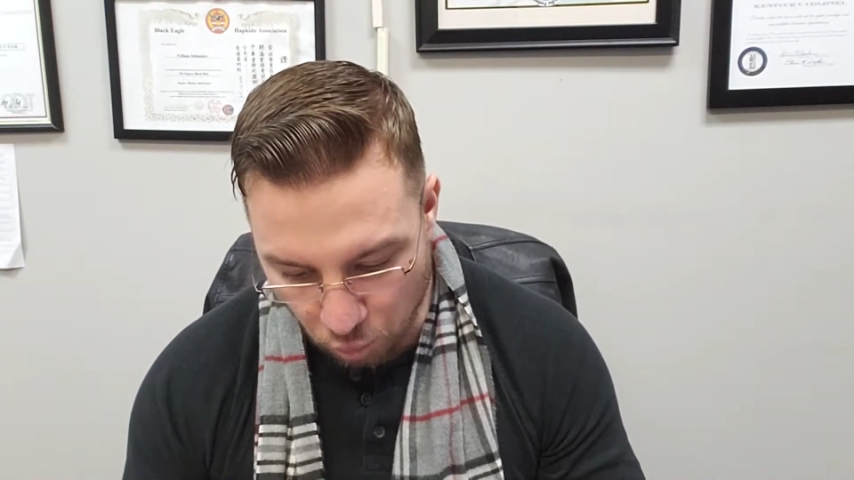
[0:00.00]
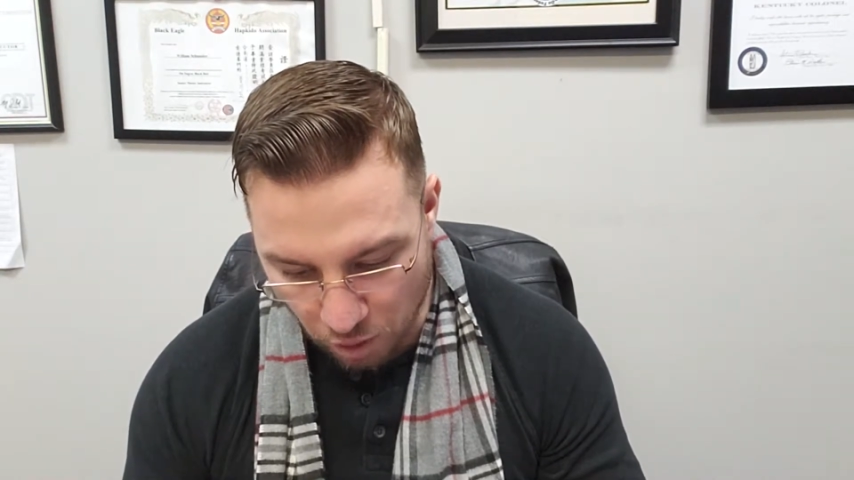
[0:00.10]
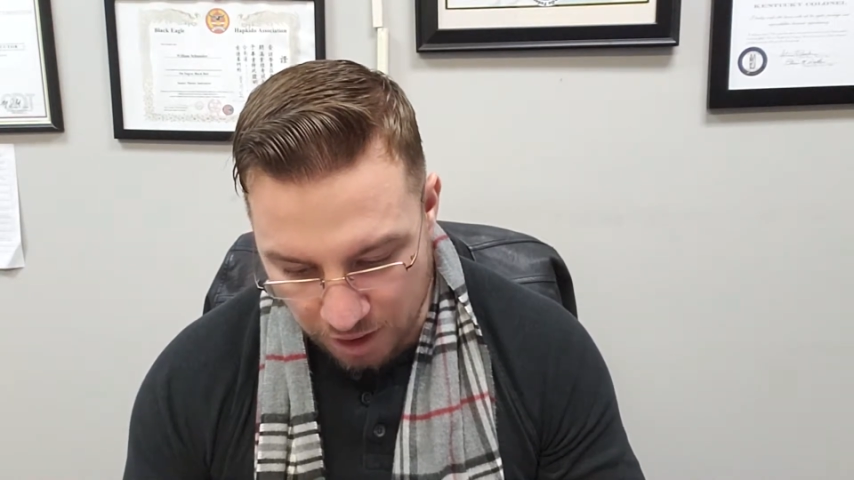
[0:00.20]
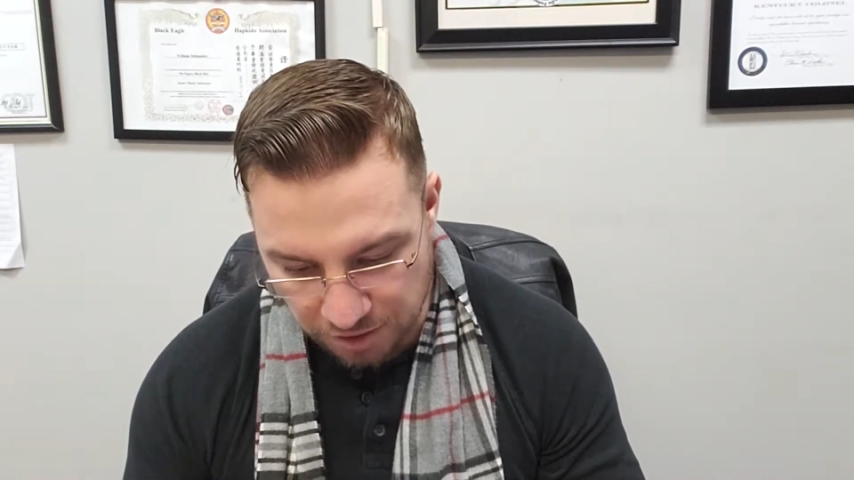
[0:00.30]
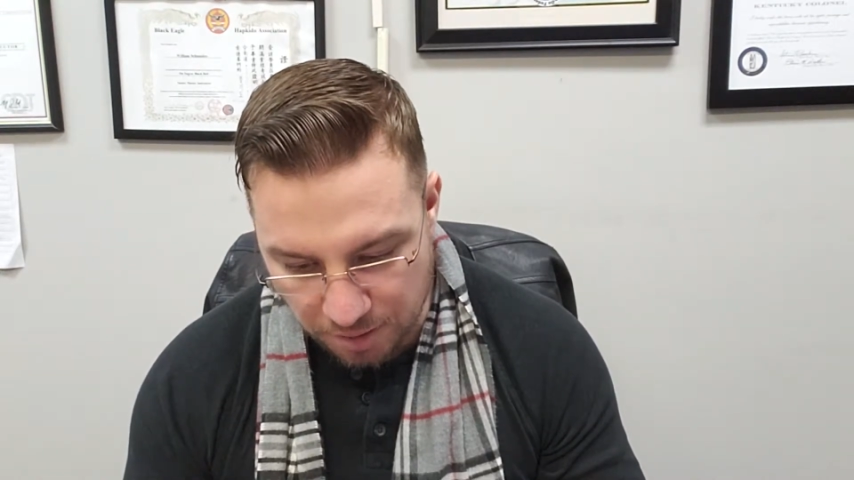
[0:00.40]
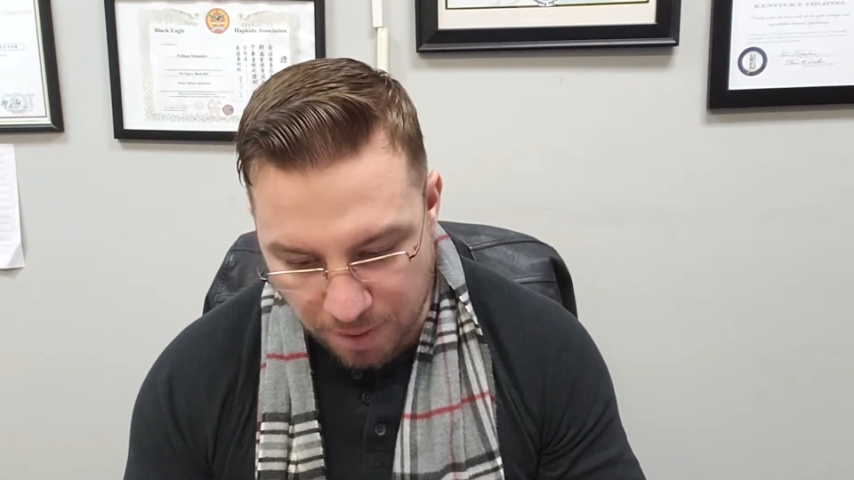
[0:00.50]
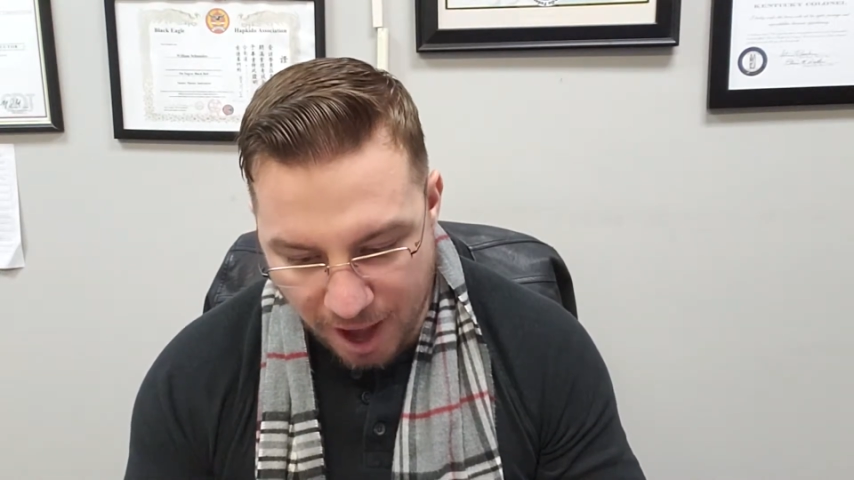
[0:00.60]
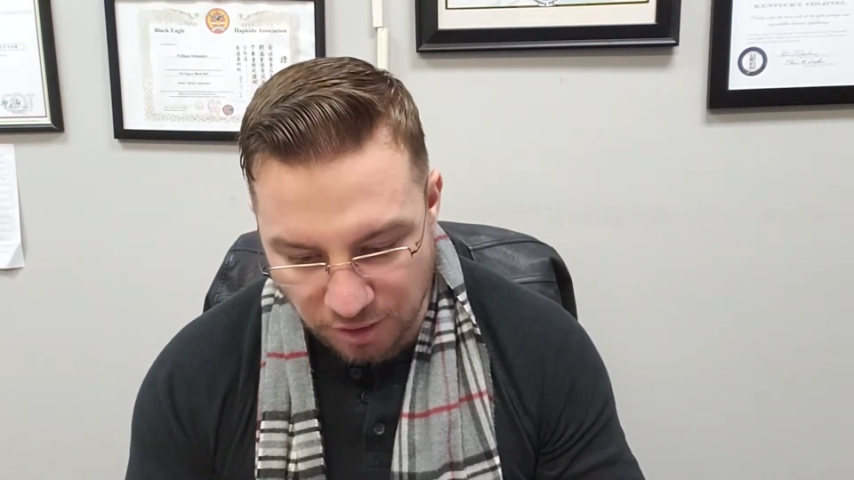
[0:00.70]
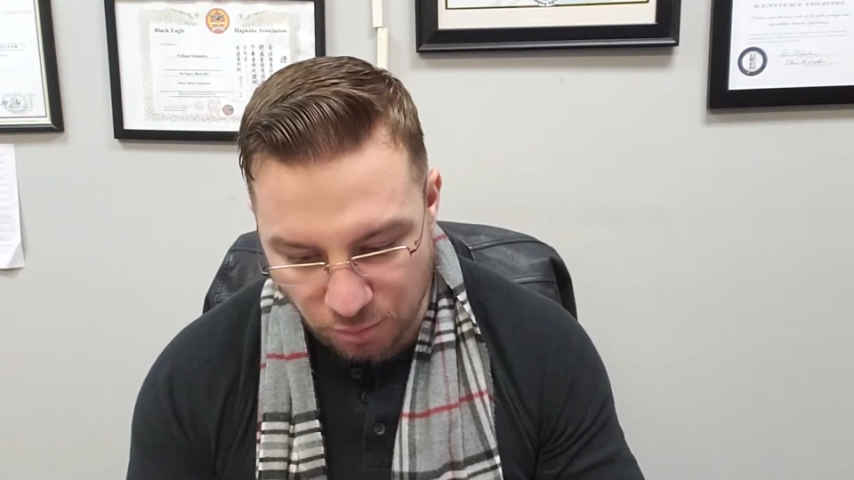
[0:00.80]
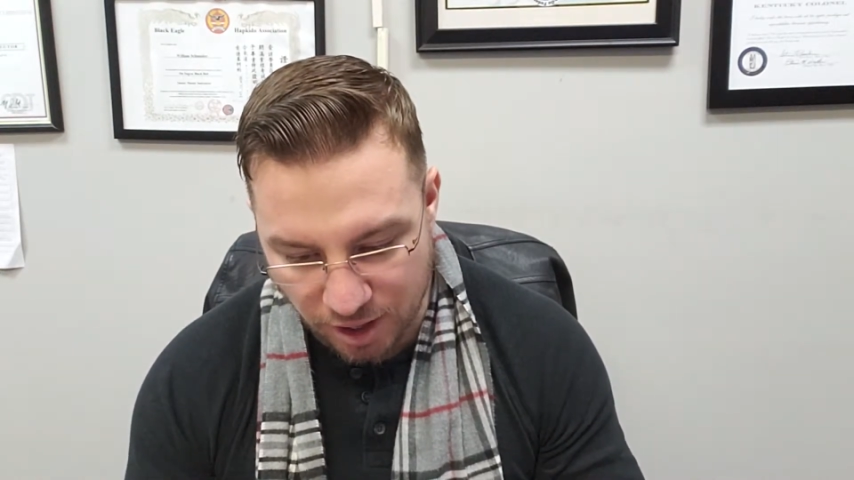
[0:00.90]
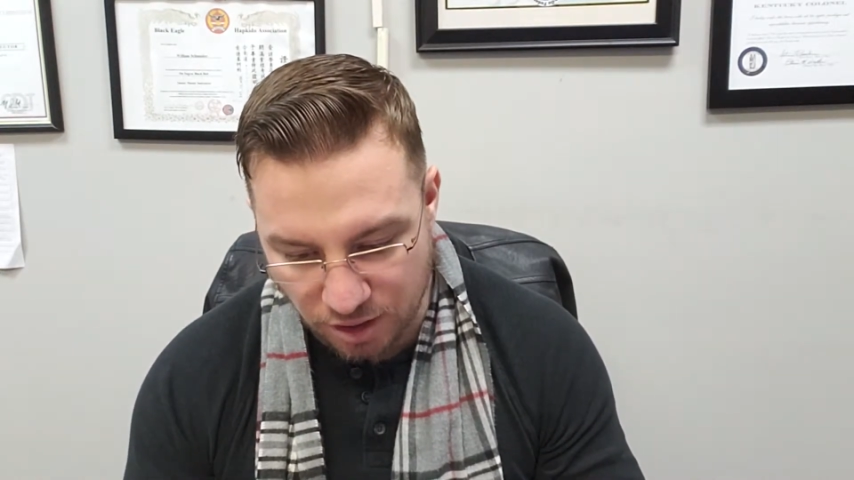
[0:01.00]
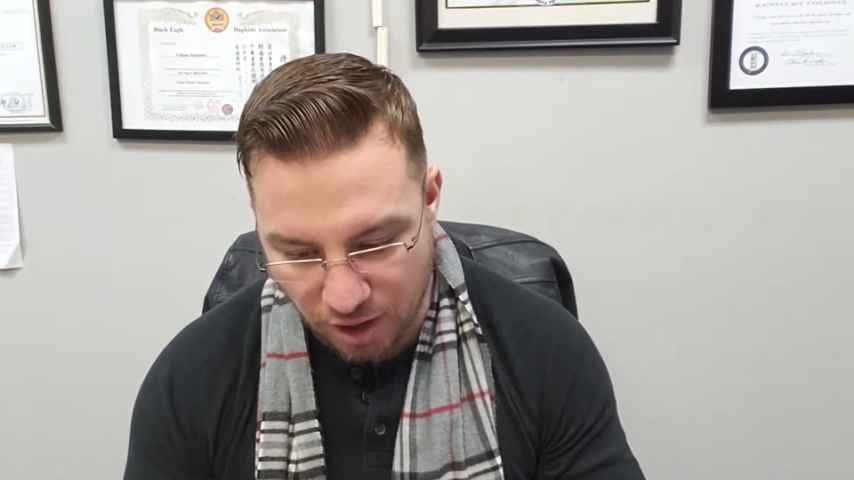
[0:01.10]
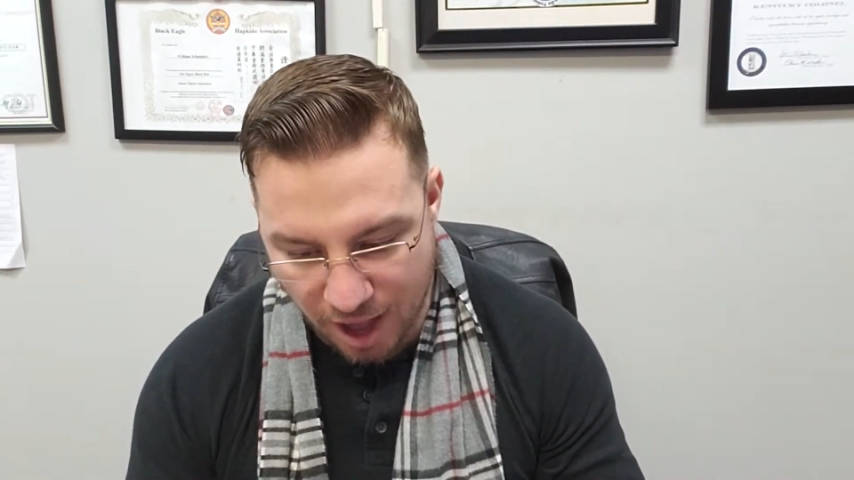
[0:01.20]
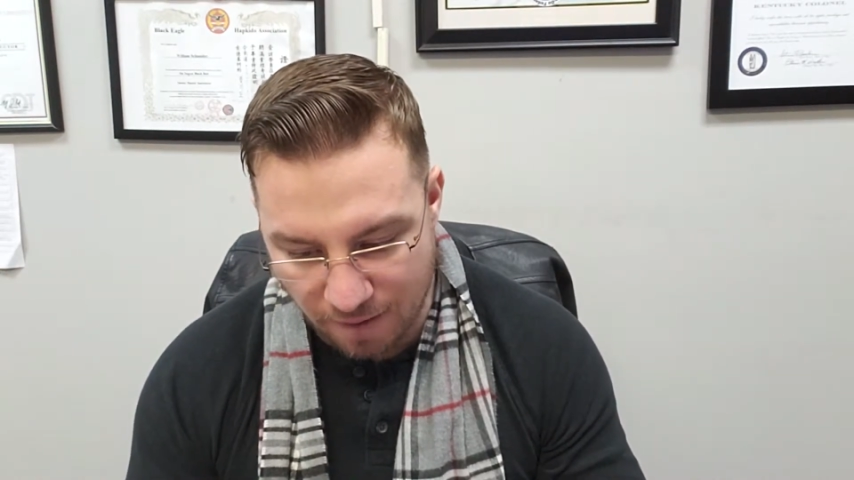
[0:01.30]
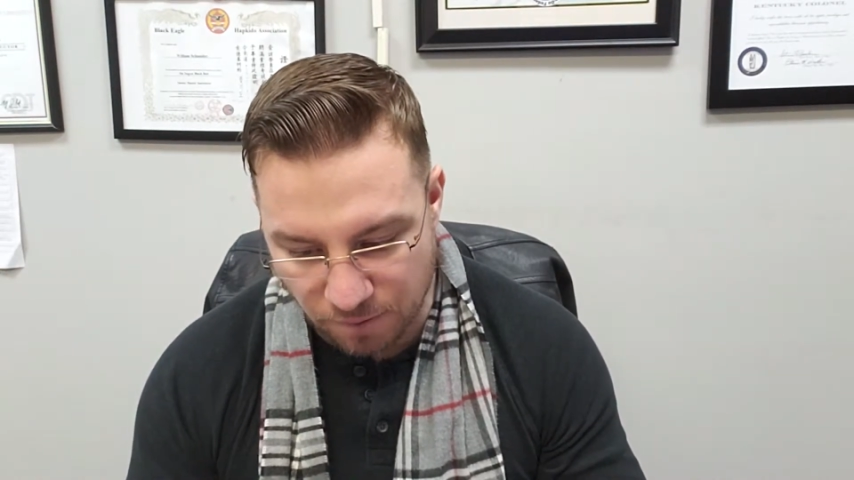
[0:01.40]
what is the pathway that
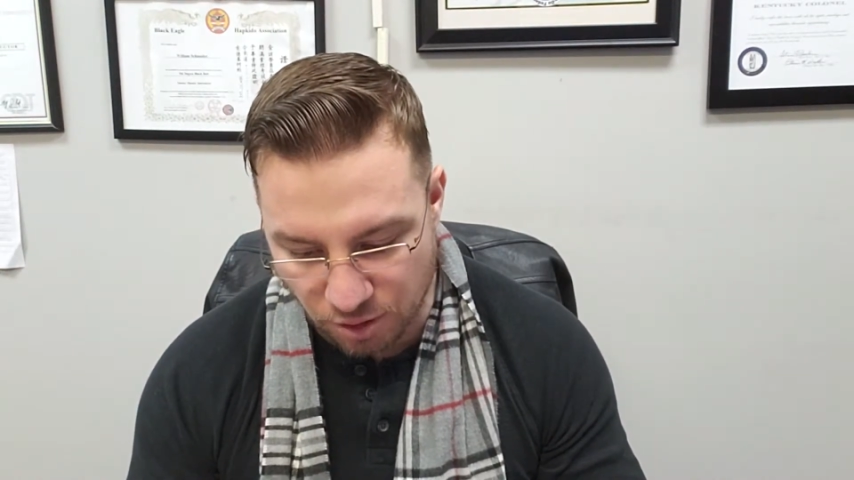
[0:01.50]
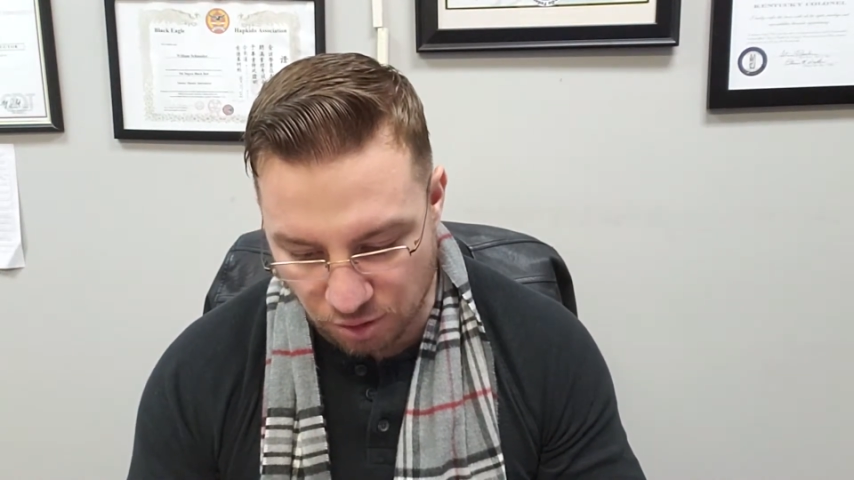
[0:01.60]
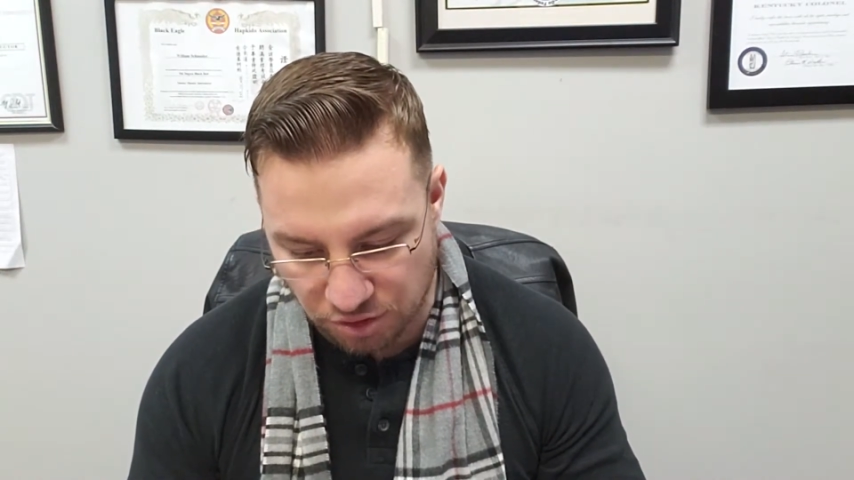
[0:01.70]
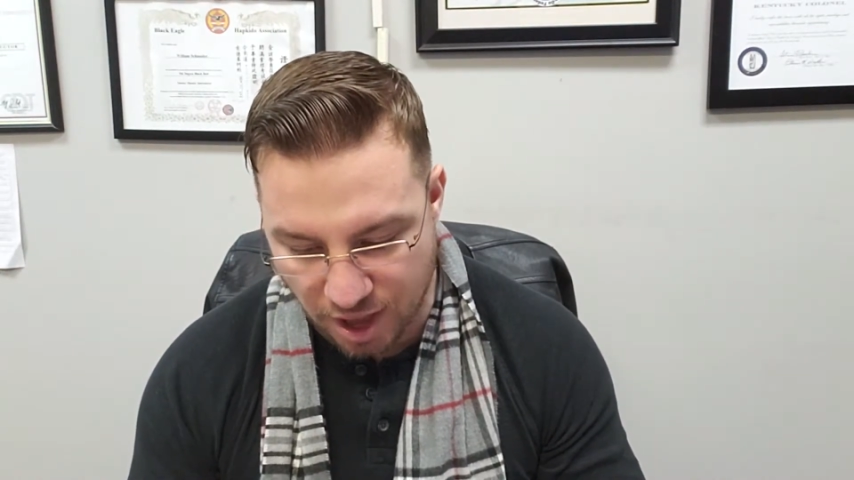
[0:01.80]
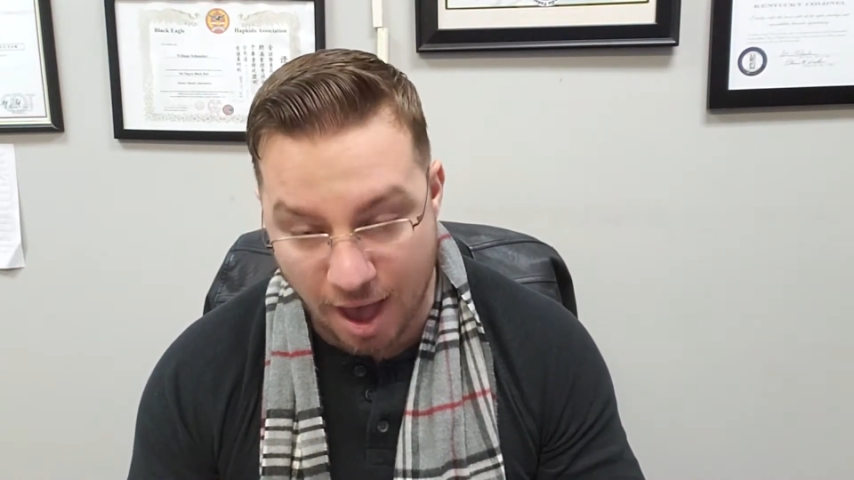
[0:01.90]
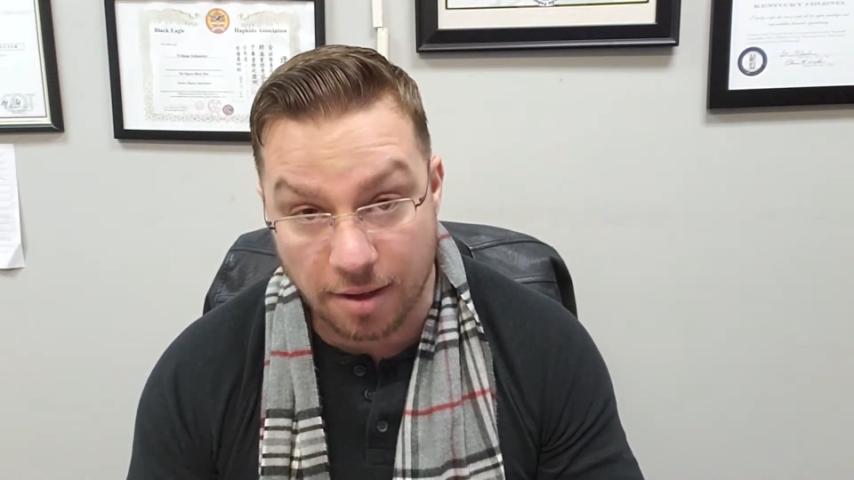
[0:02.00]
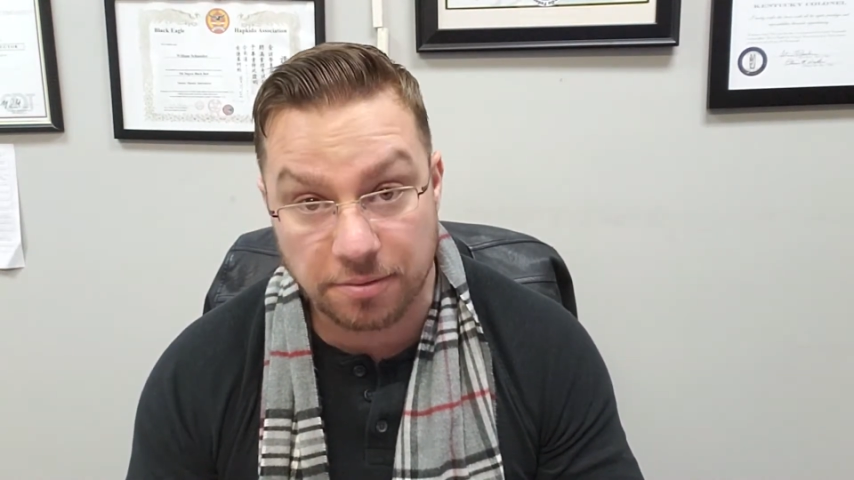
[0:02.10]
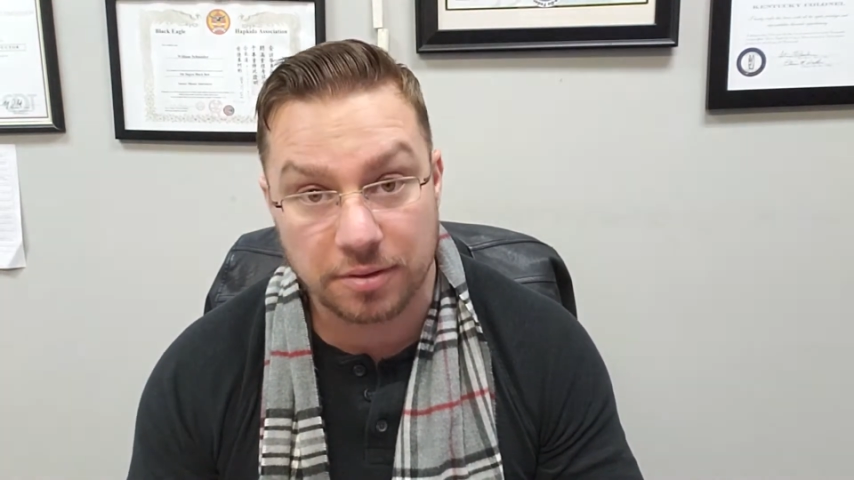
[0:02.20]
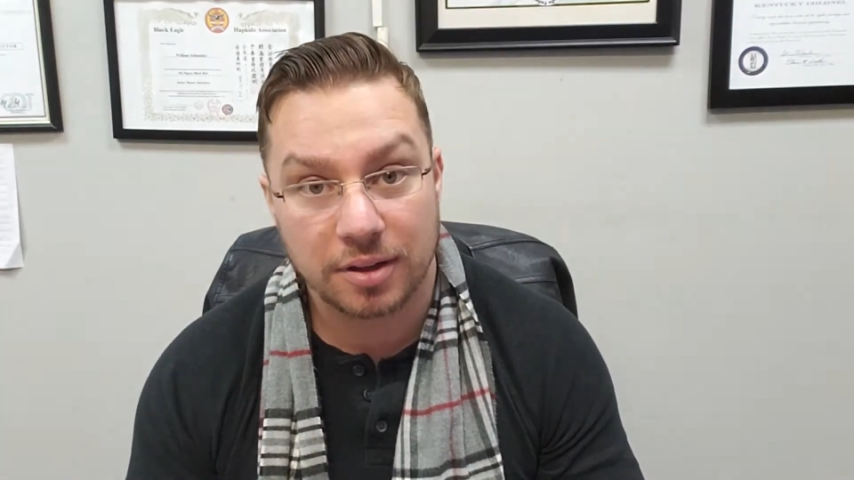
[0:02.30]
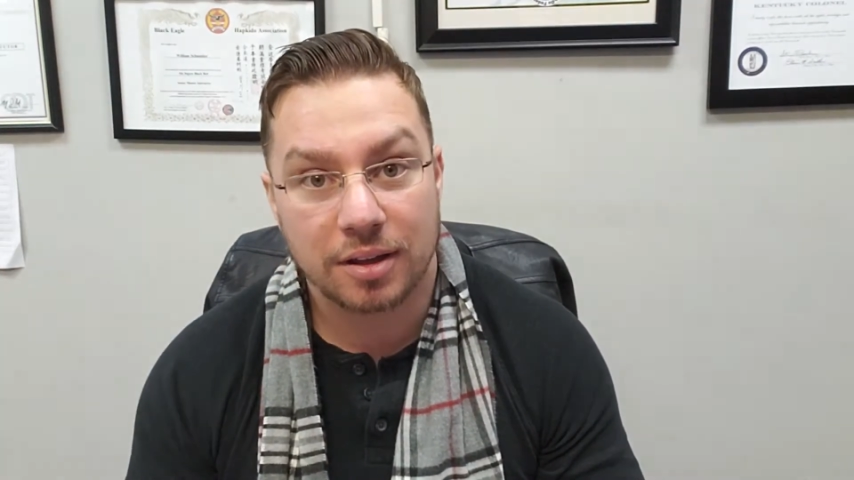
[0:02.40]
you have for your staff?